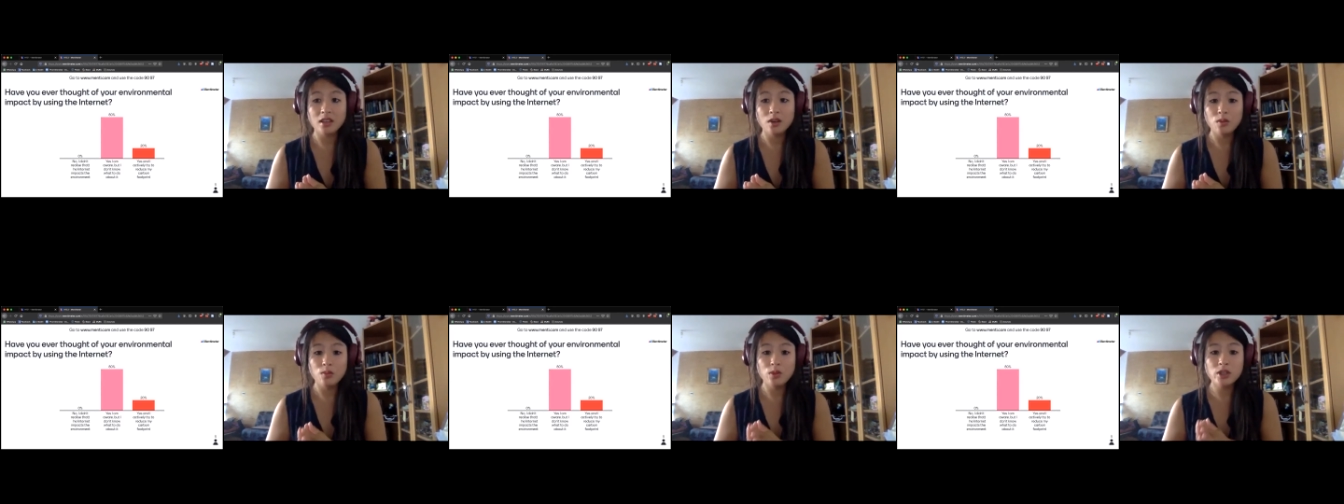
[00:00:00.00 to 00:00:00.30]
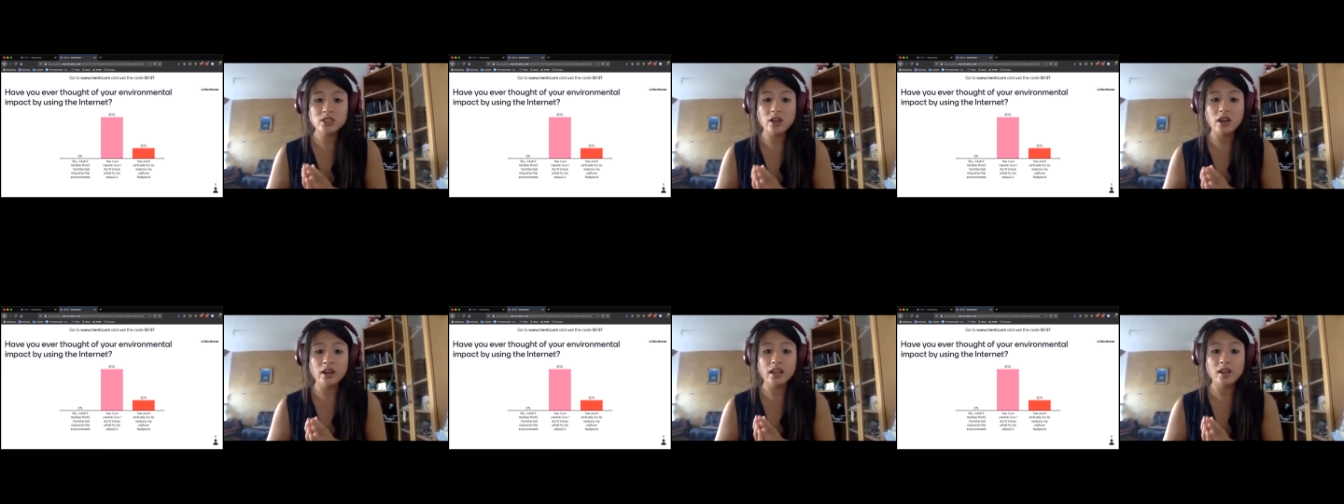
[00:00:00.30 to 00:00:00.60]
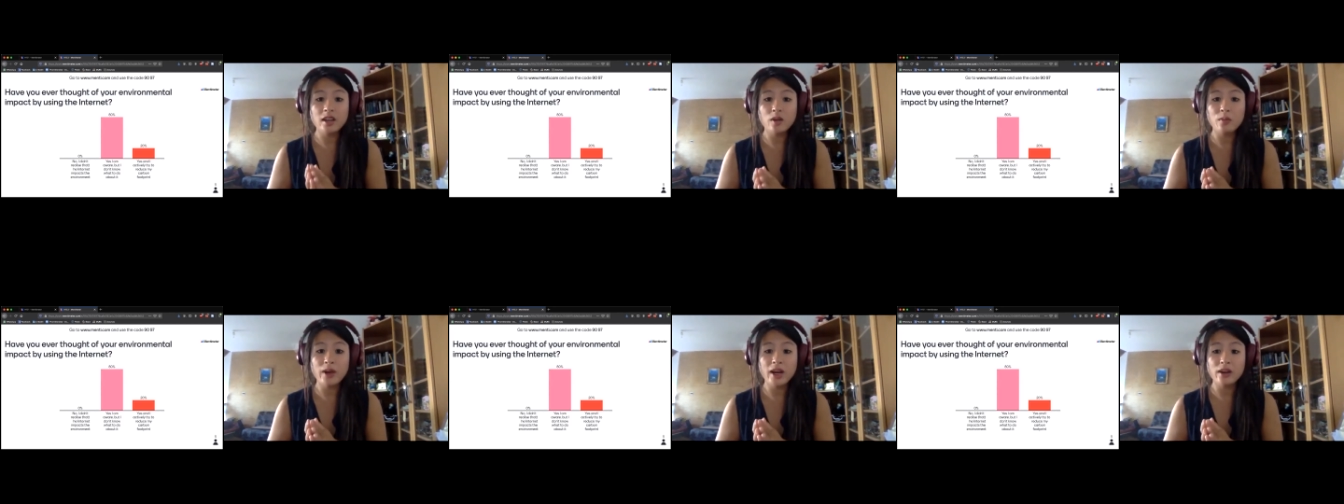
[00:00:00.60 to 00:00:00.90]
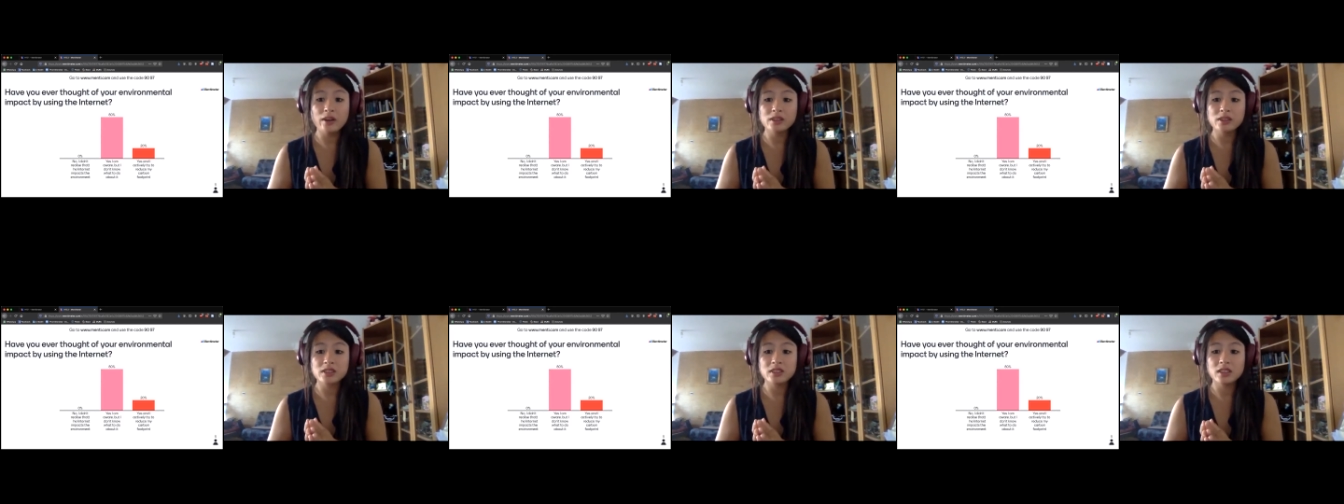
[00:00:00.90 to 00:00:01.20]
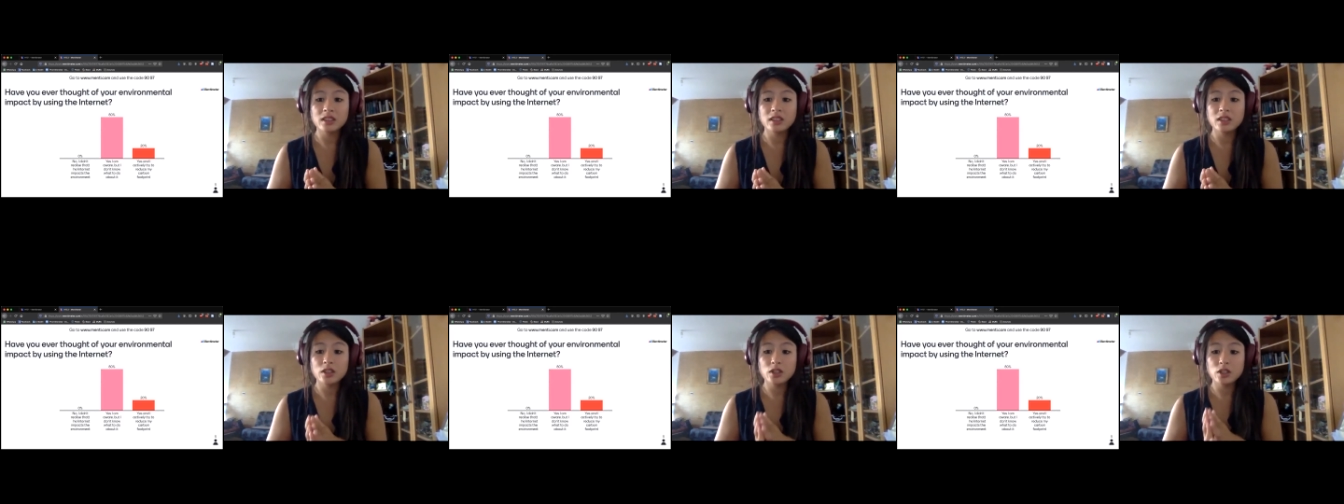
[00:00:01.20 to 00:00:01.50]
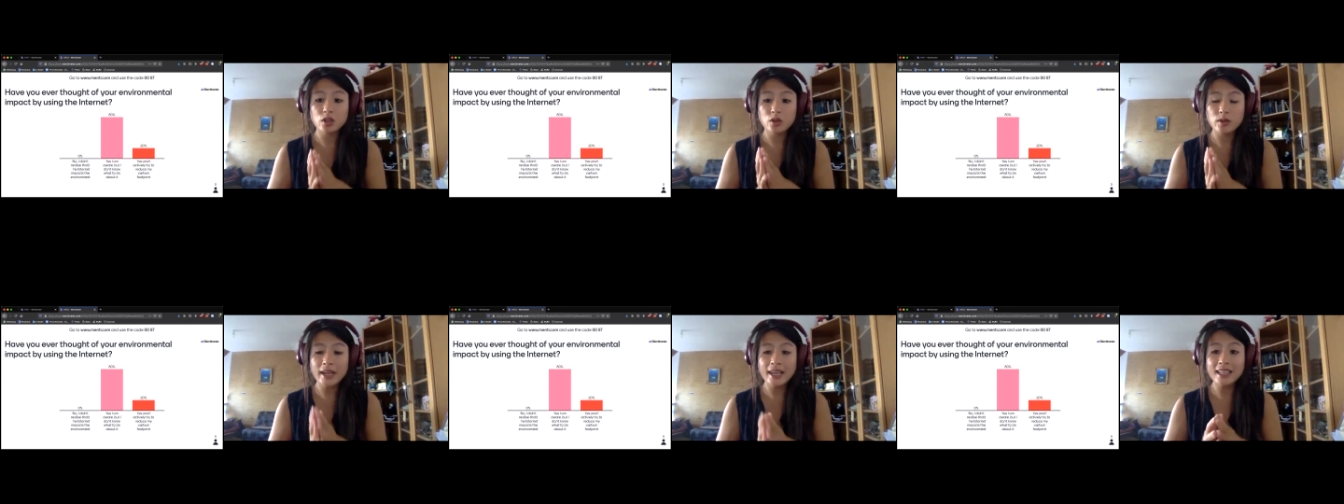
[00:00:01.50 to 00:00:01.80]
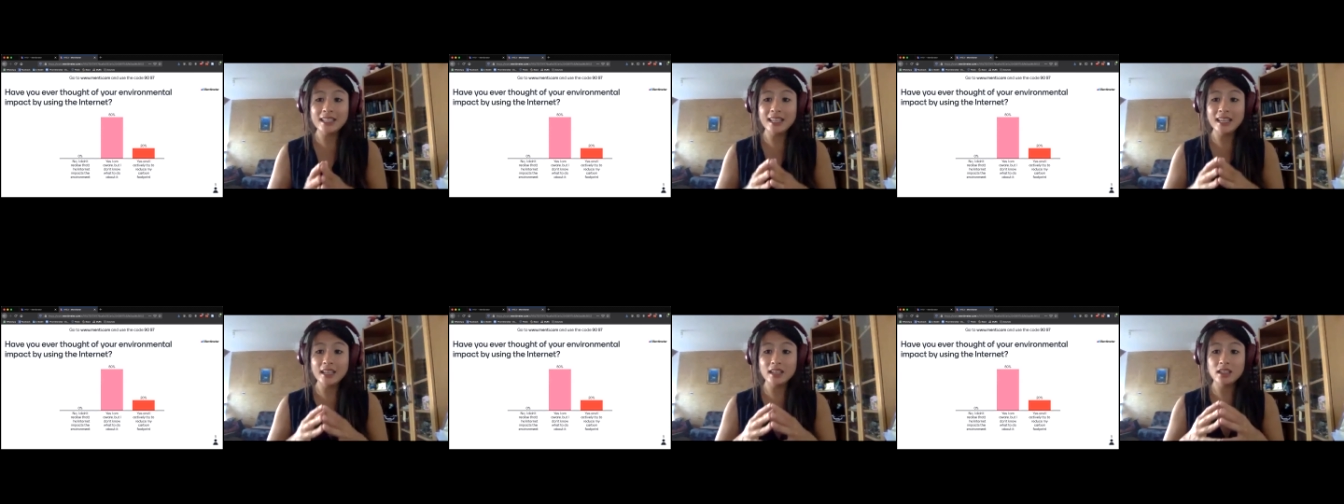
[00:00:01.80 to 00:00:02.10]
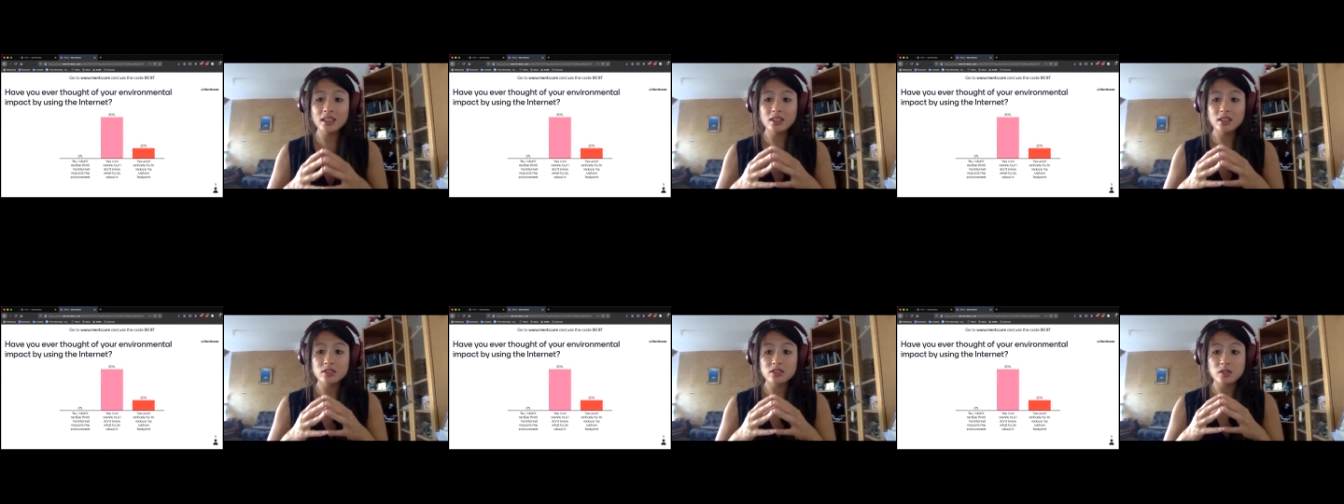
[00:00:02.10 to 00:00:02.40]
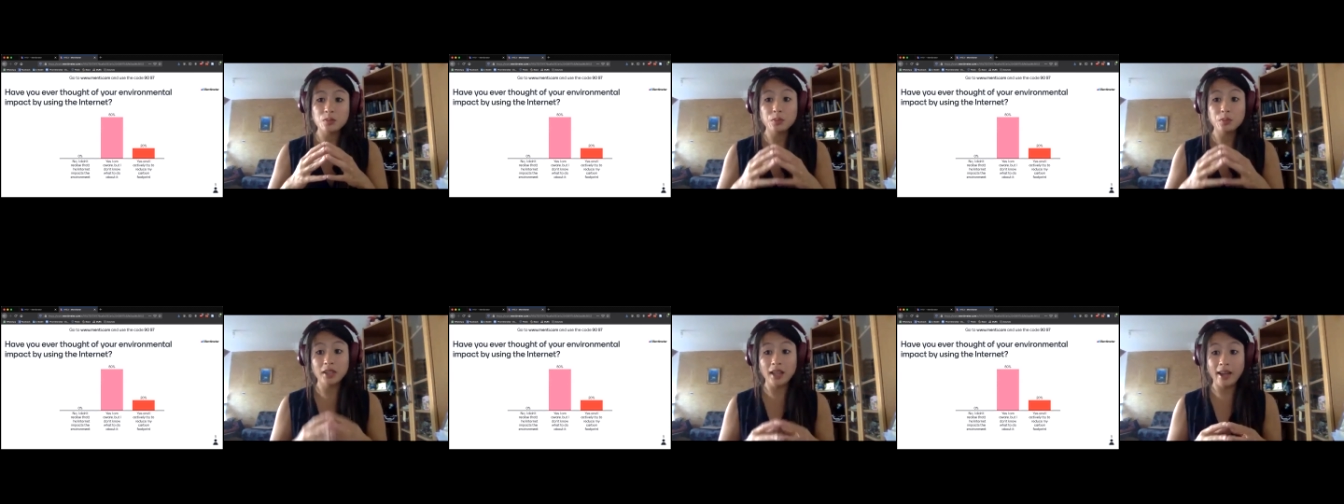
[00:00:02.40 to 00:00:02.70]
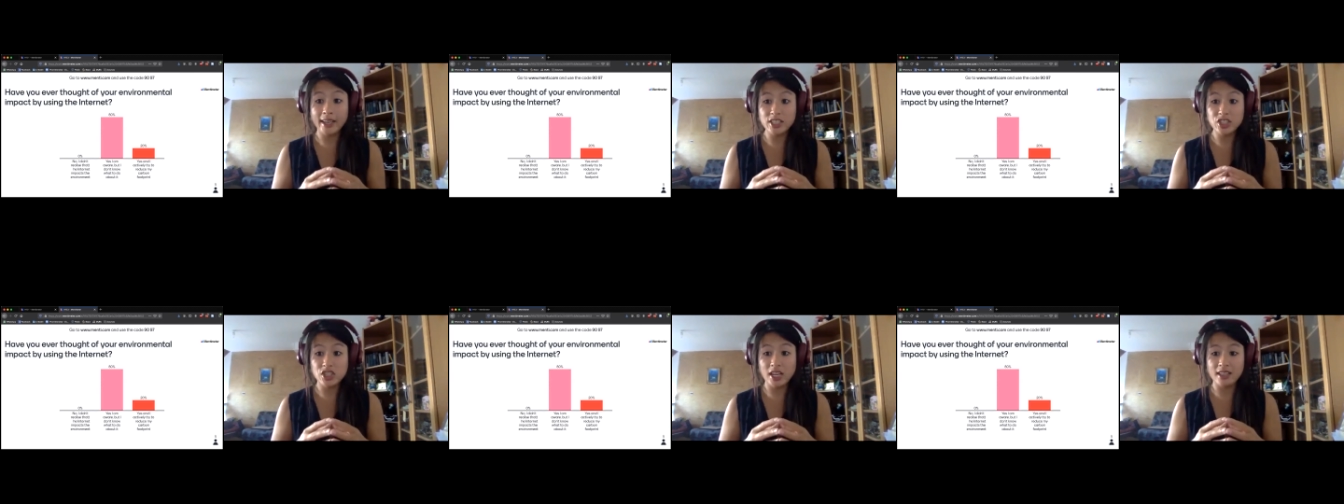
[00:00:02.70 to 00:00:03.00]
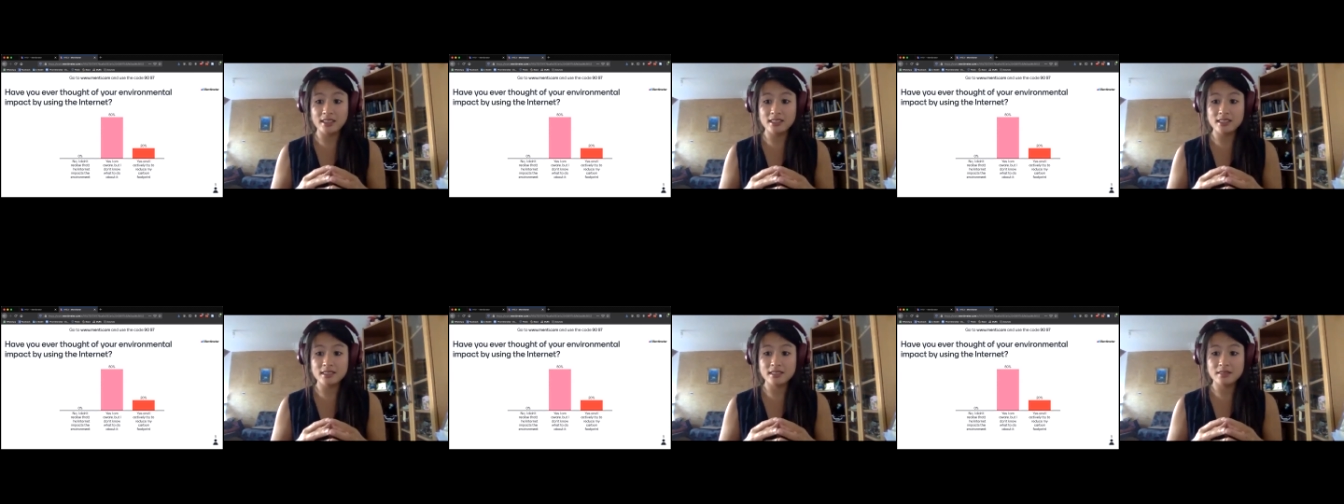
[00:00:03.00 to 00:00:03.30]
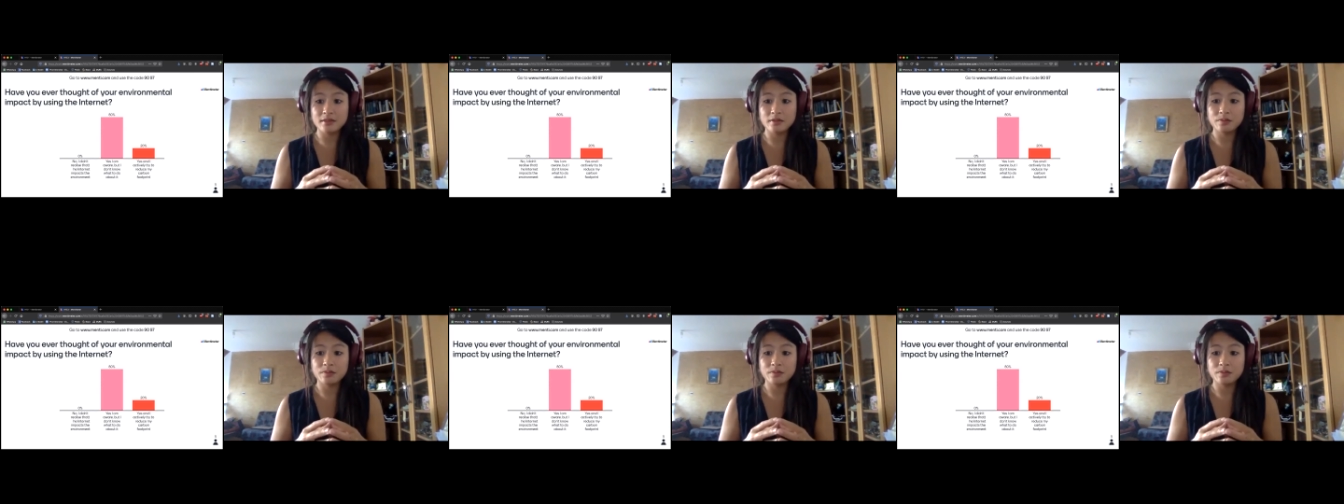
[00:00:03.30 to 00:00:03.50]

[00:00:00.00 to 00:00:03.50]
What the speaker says: we're talking about creating supply chains